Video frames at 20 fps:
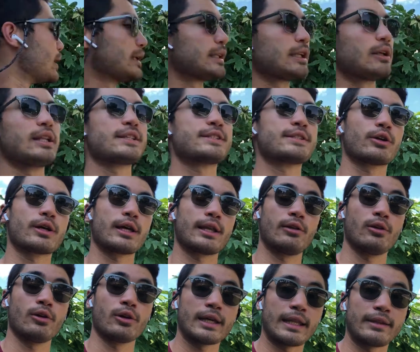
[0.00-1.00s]
Now let's take a
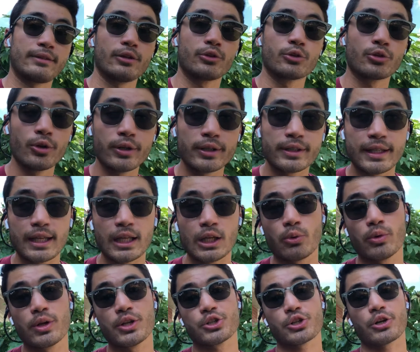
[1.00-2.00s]
look at the third thing,
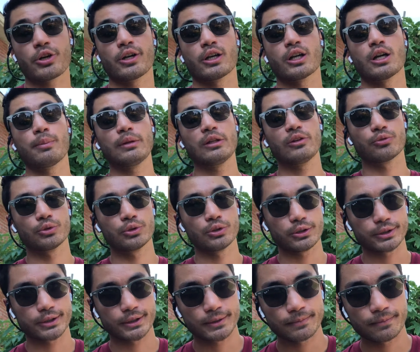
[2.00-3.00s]
which are a couple of
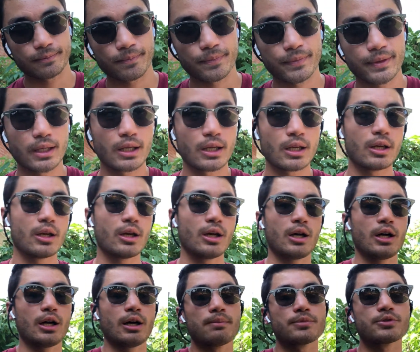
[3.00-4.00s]
rules.
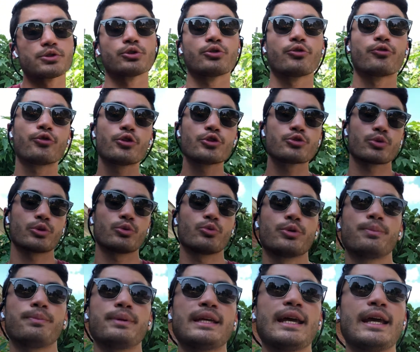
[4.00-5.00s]
So the first one
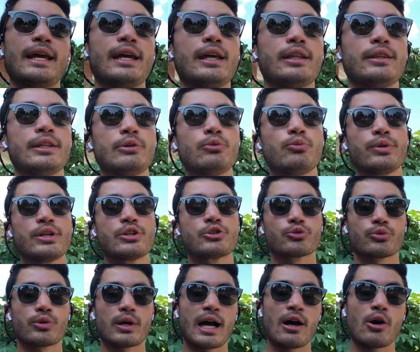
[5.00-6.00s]
would be
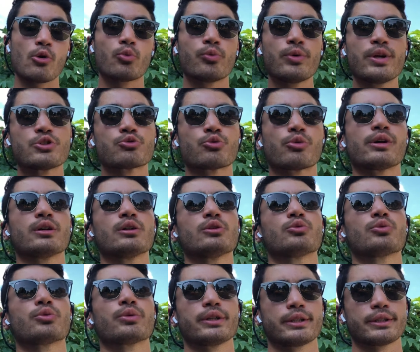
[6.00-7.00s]
how withdrawal
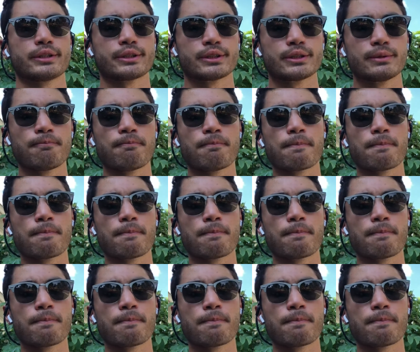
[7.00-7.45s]
works.